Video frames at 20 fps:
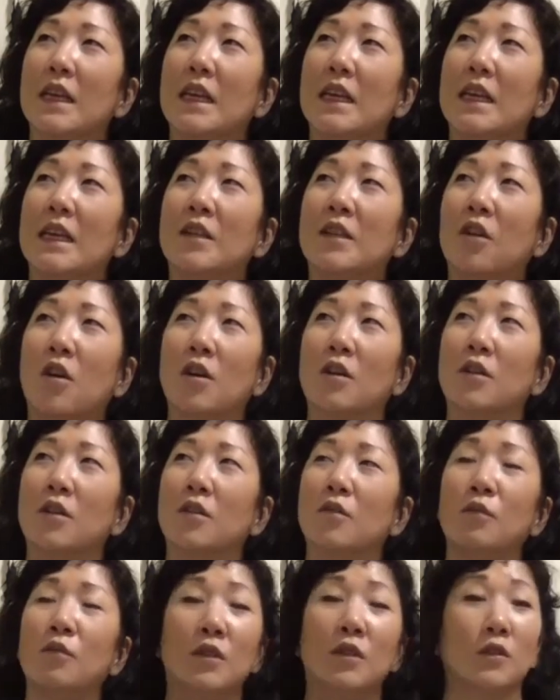on the
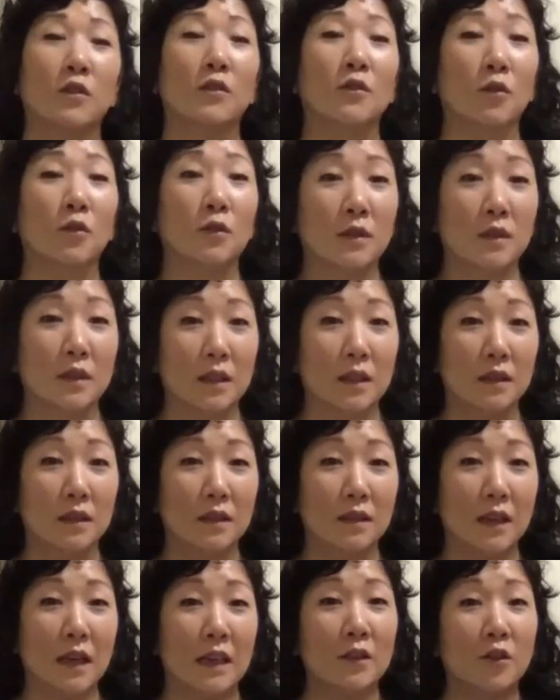winter
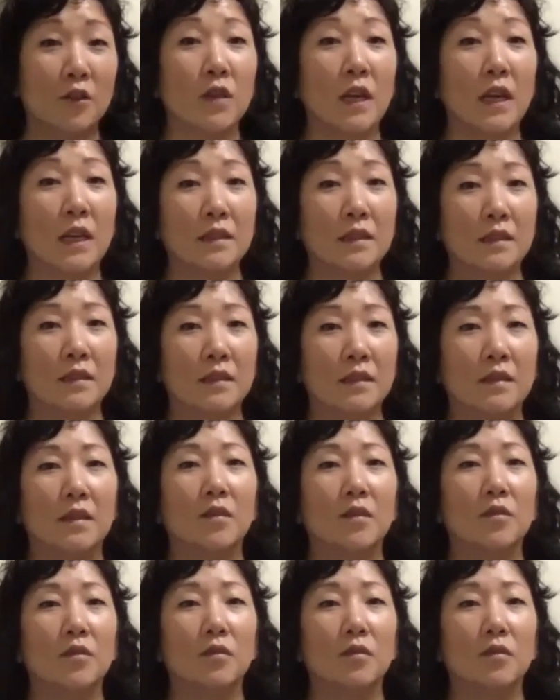solstice. And so that's